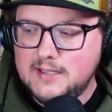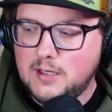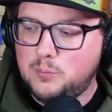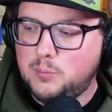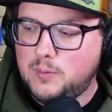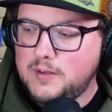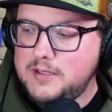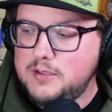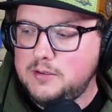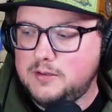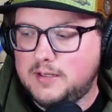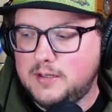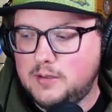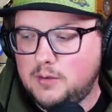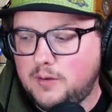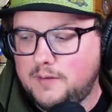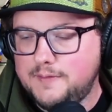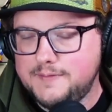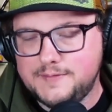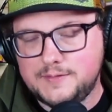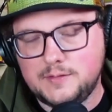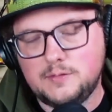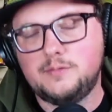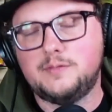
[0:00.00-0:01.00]
Now, what you can
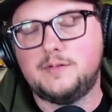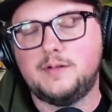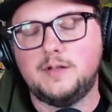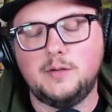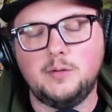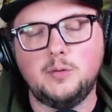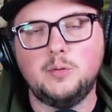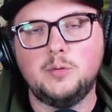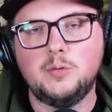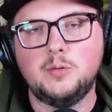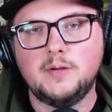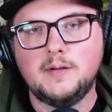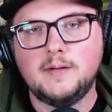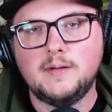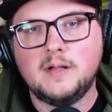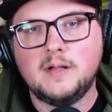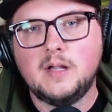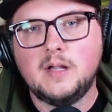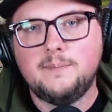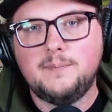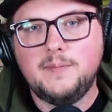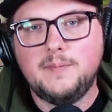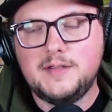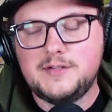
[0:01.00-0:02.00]
also do
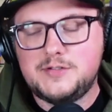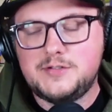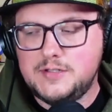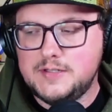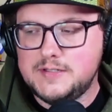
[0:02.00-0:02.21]
is